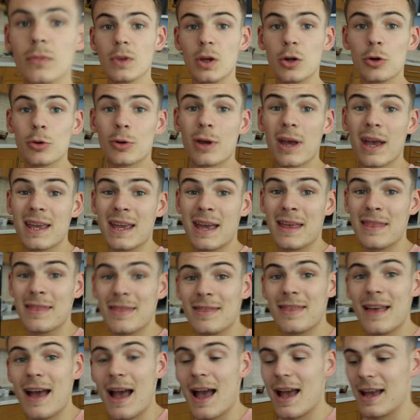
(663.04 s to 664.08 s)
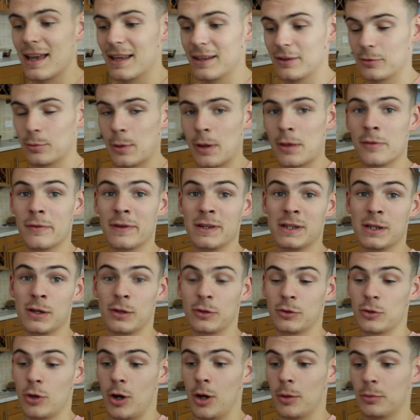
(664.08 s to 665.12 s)
Okay, and that is where the
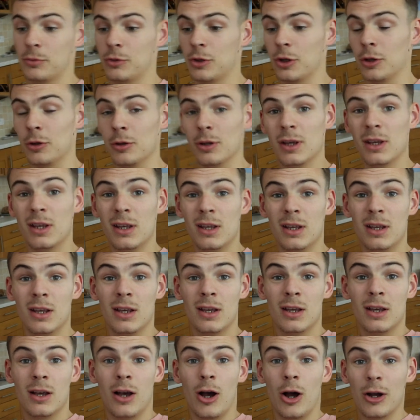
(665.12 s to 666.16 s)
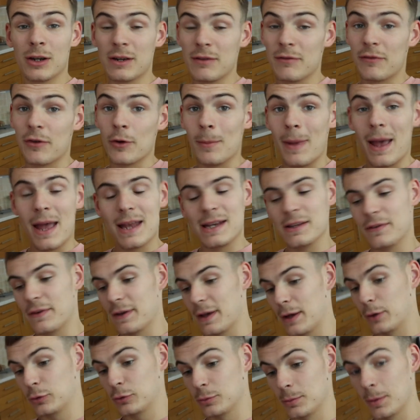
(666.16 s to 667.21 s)
video's got up to. I didn't film
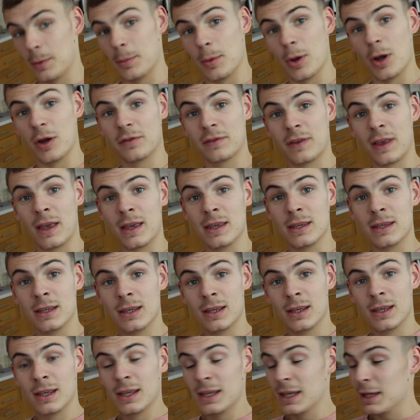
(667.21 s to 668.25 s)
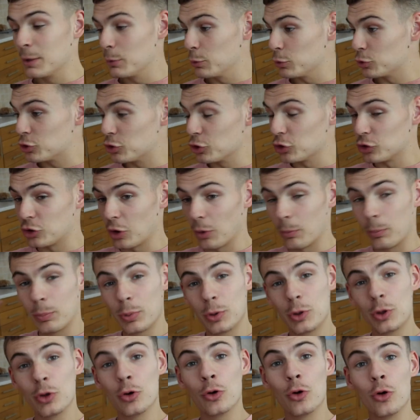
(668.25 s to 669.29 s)
anything else on my birthday. It was just
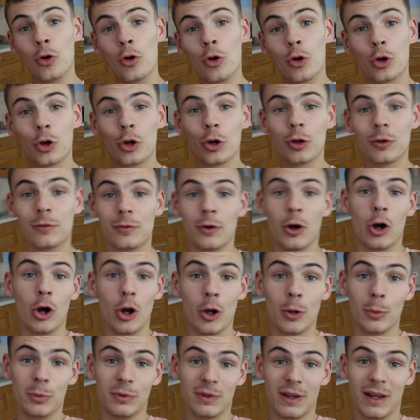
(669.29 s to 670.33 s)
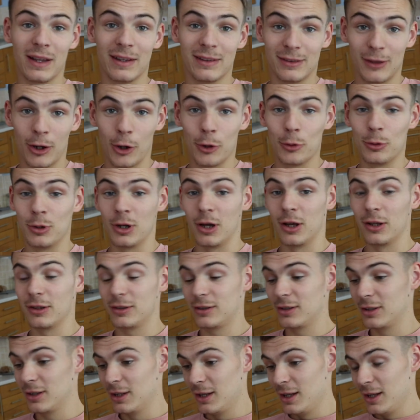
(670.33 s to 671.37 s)
pure good vibes and donuts.
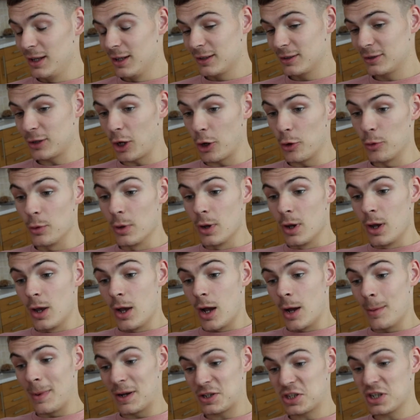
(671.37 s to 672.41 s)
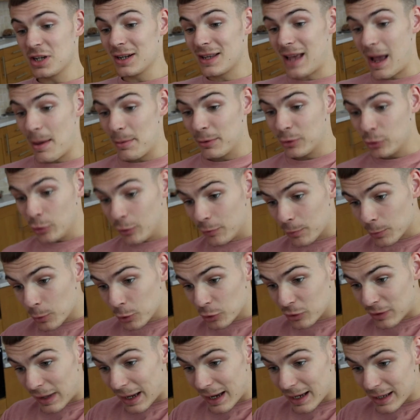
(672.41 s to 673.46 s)
So I'm actually gonna cap this off
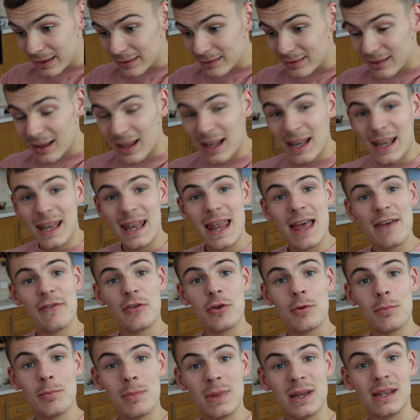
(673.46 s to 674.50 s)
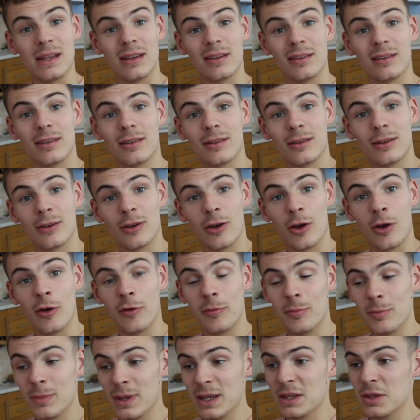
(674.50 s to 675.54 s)
because that is 11 minutes
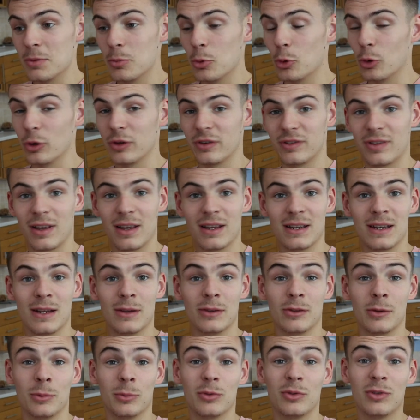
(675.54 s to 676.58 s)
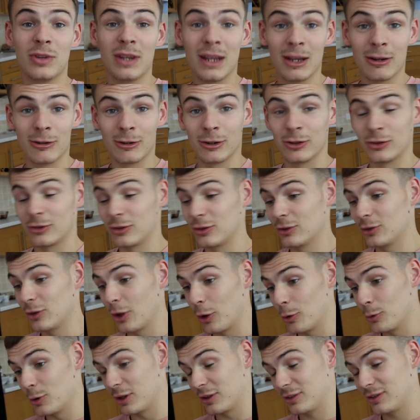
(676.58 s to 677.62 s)
of me and the boys taking in some serious
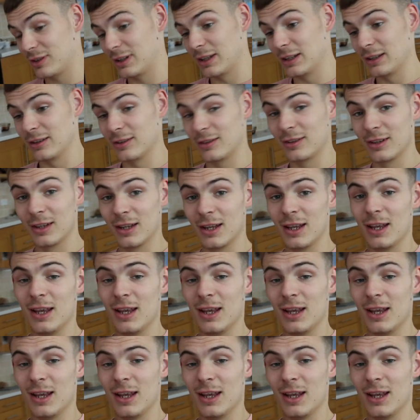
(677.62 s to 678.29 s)
donut scenes.